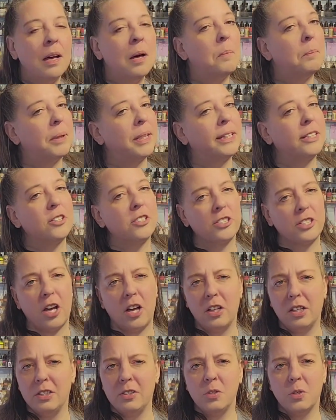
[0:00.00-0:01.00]
But there's
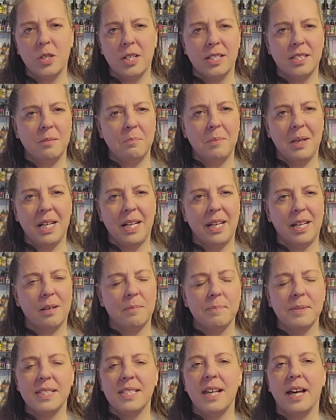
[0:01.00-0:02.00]
all sorts of
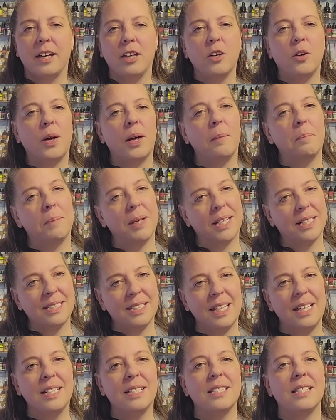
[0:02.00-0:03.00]
mediums that you can mix
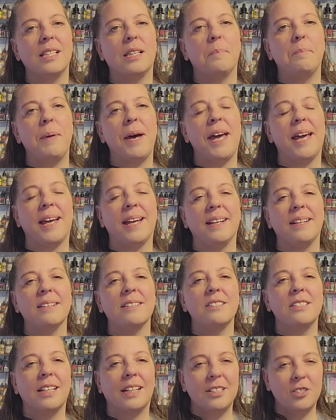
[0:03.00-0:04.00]
into the paint
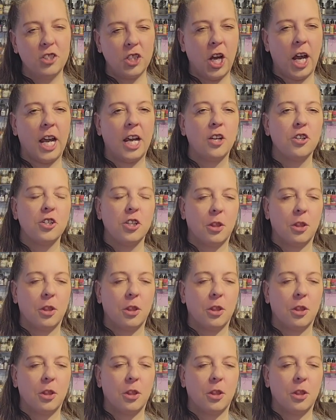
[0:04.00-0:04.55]
to change the